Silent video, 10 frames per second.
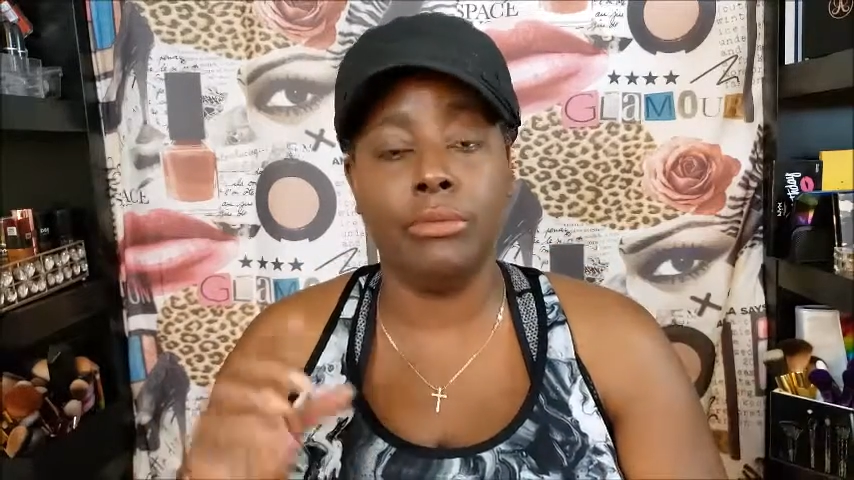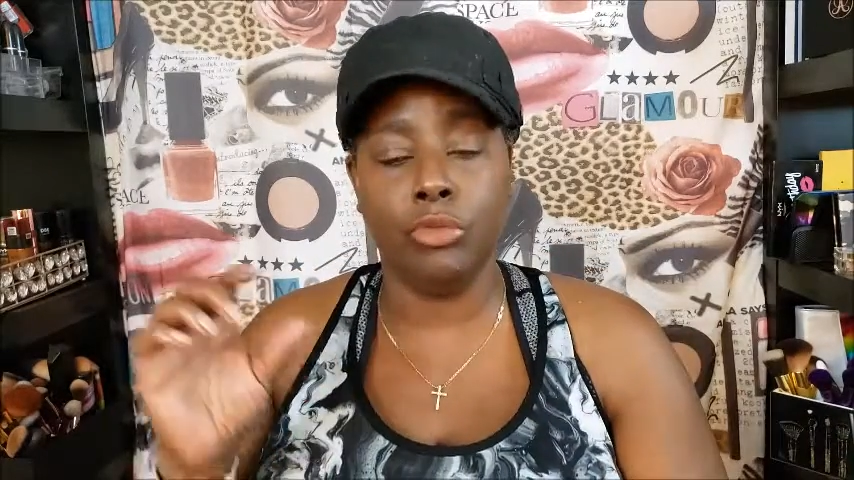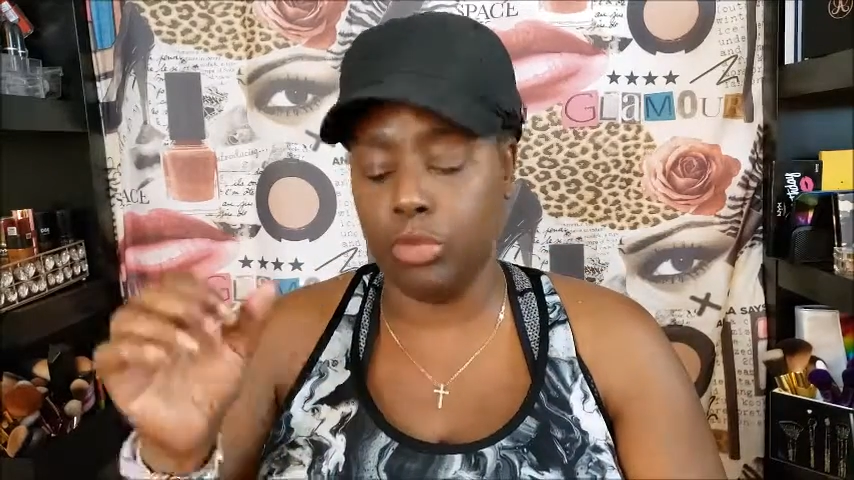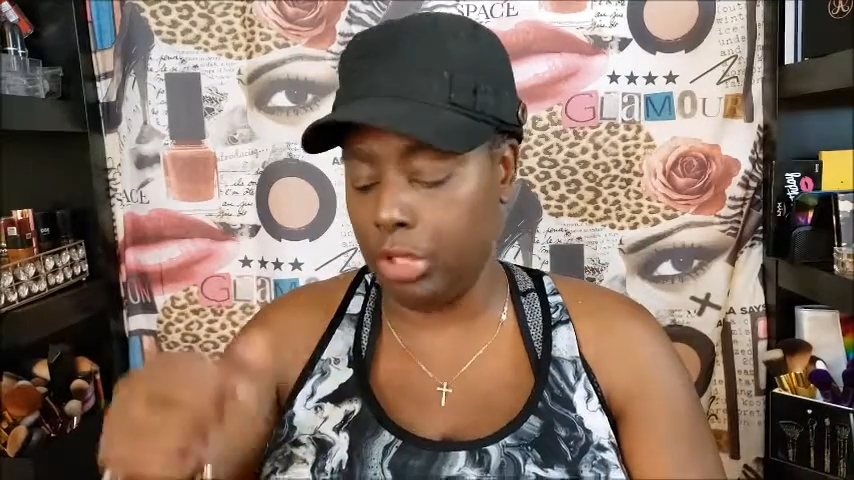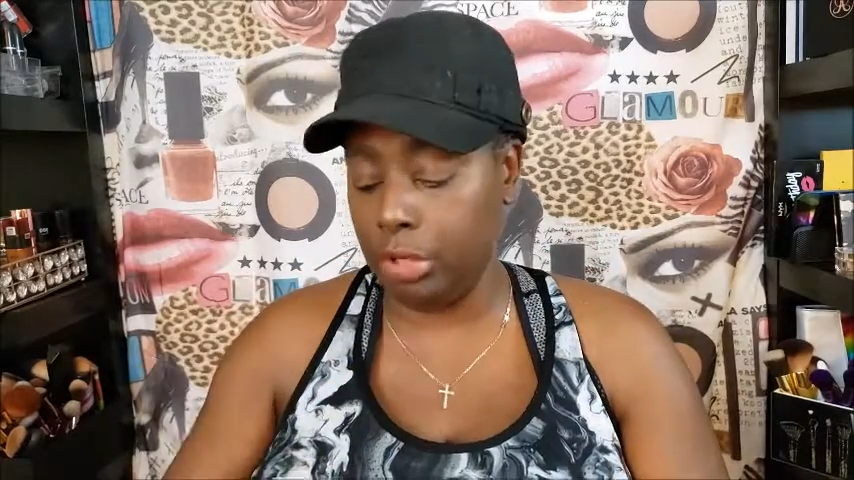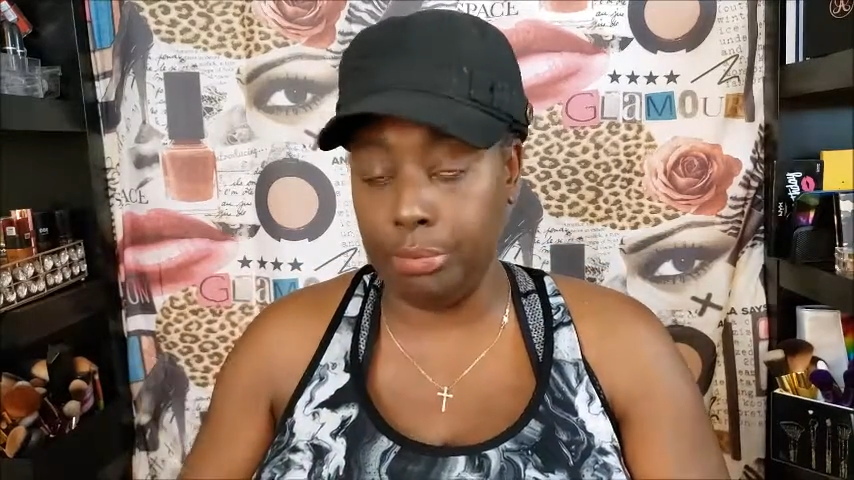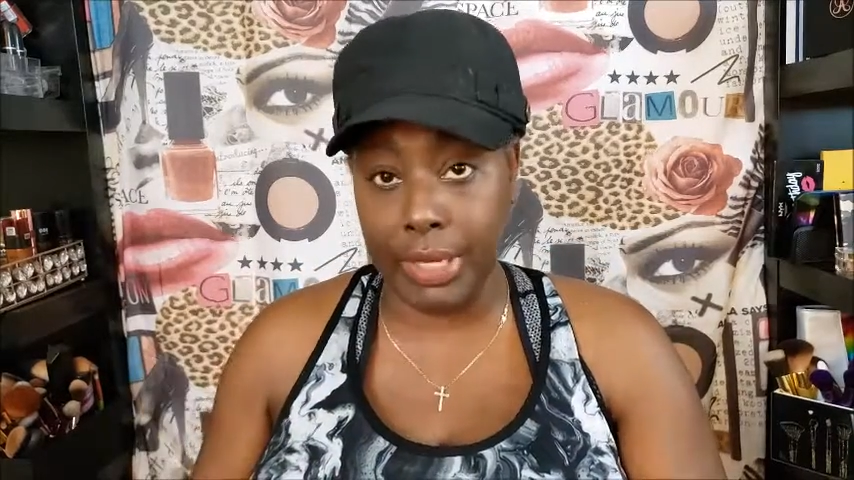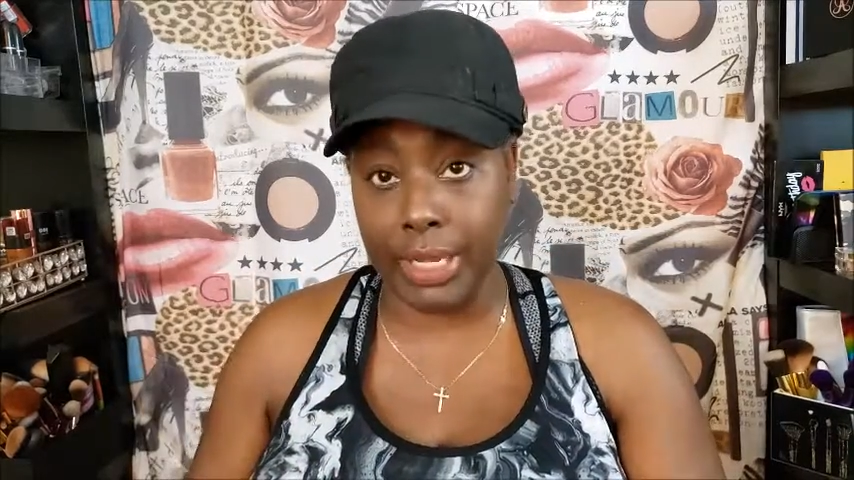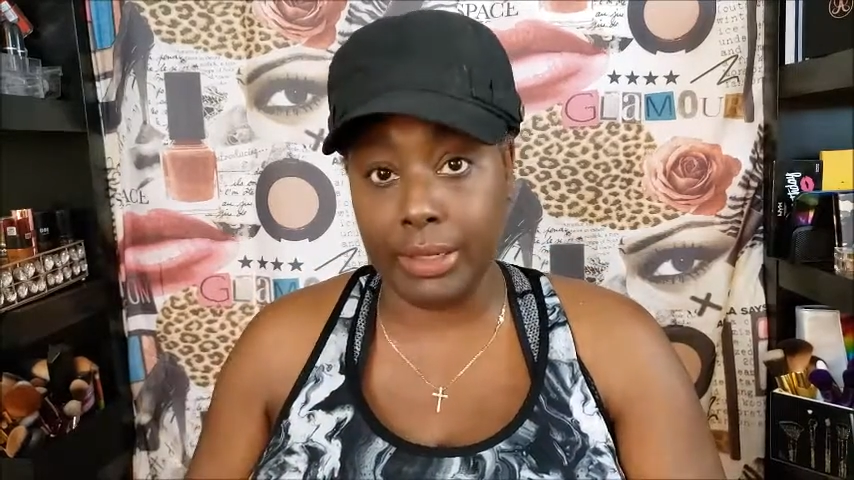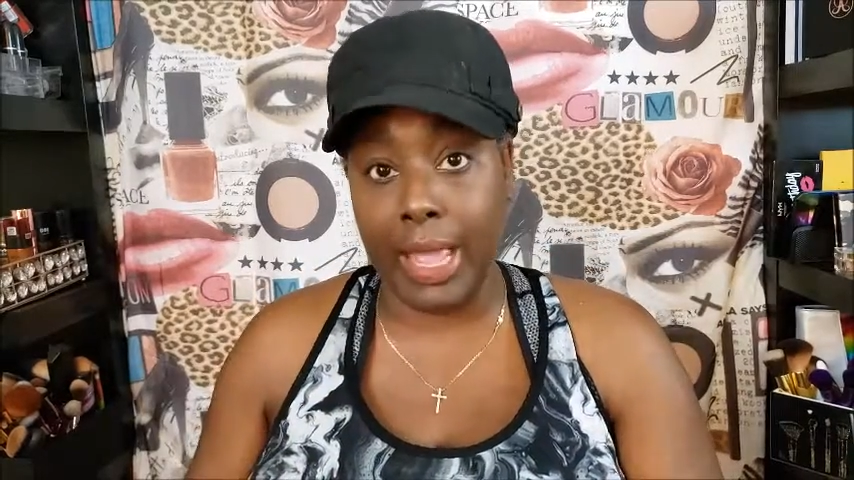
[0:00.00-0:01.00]
little
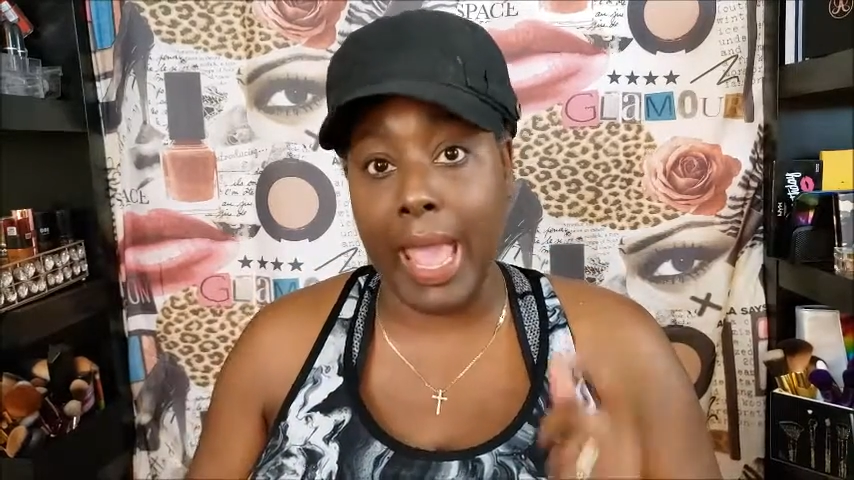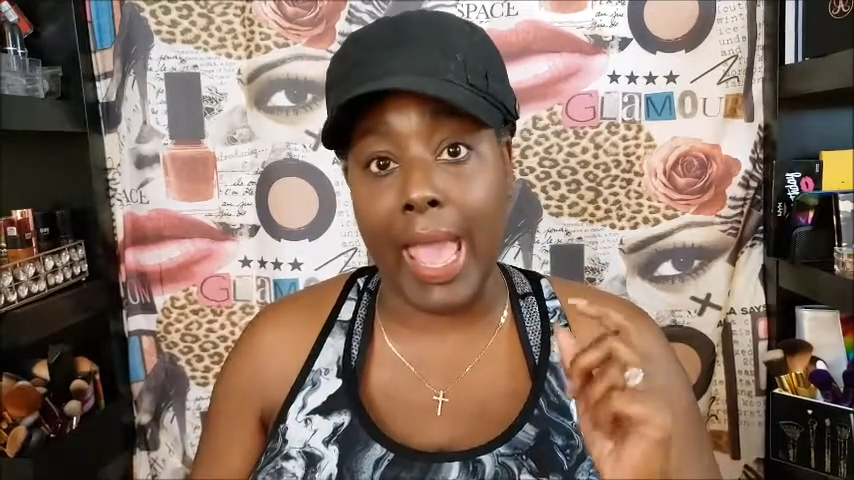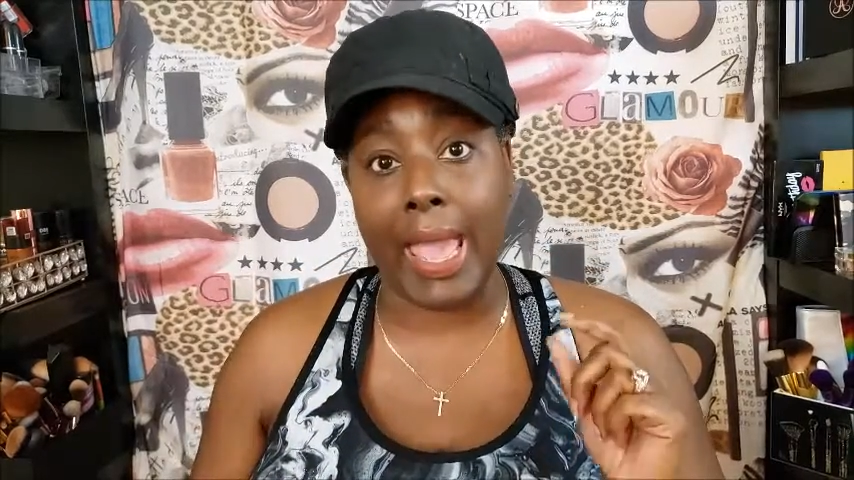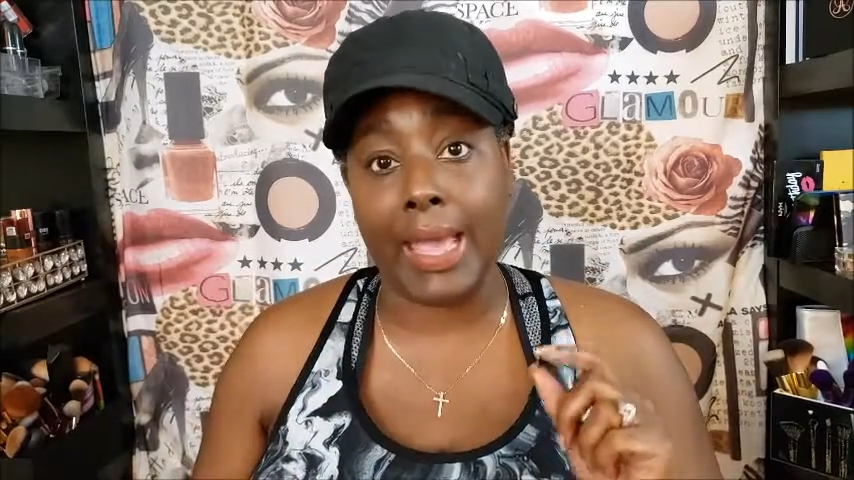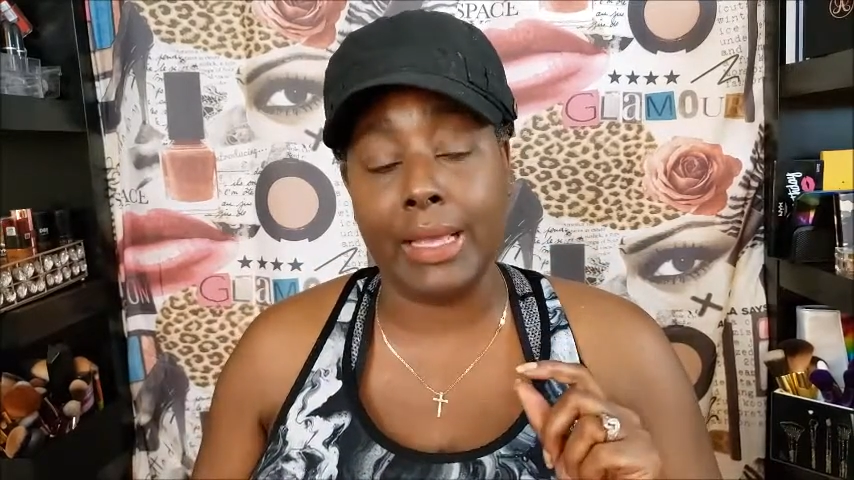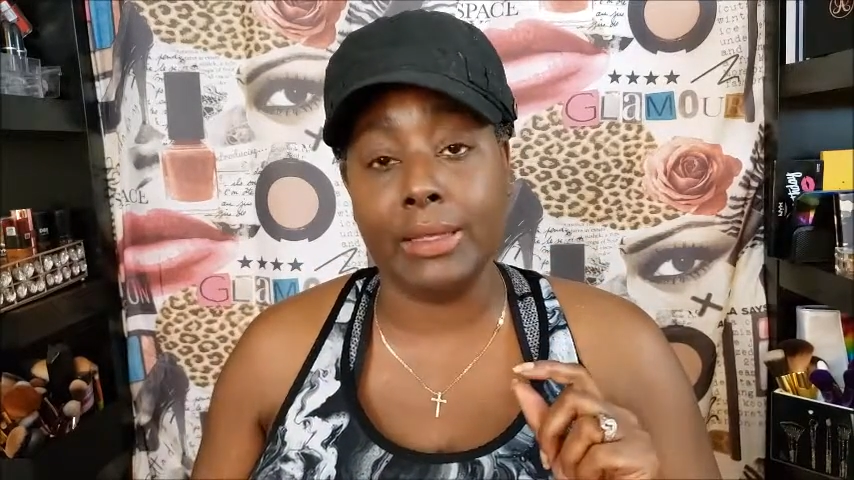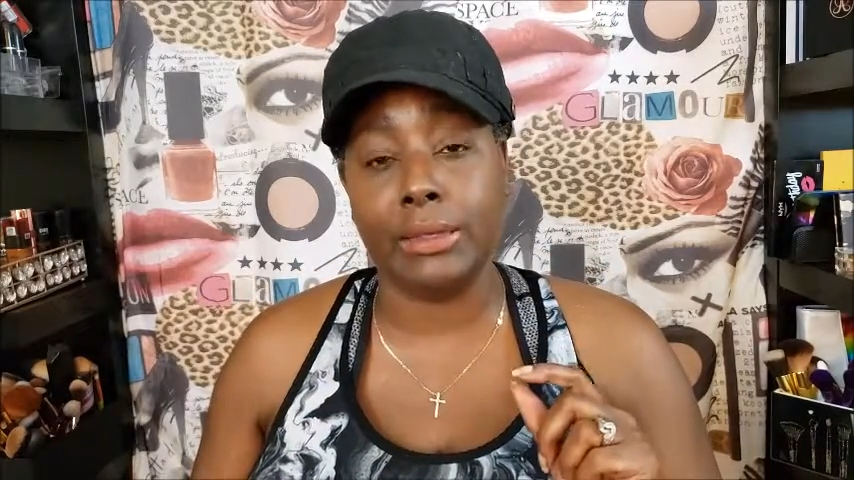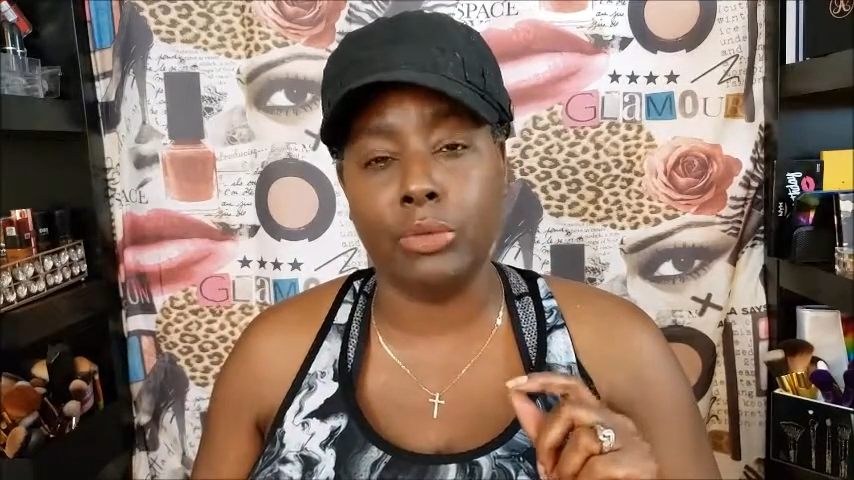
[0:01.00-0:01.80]
mint has,